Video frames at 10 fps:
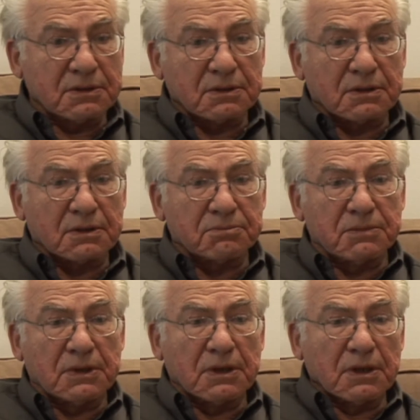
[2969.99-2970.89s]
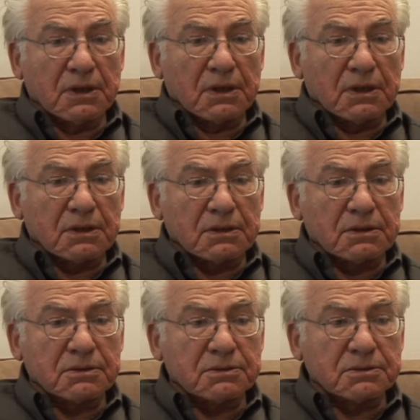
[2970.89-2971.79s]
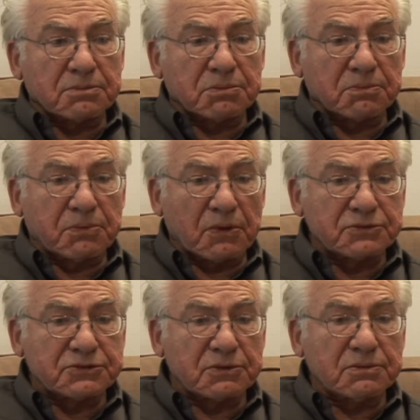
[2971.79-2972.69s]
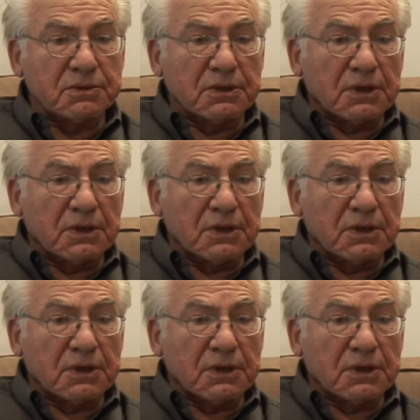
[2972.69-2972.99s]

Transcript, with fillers: um, uh, proposal.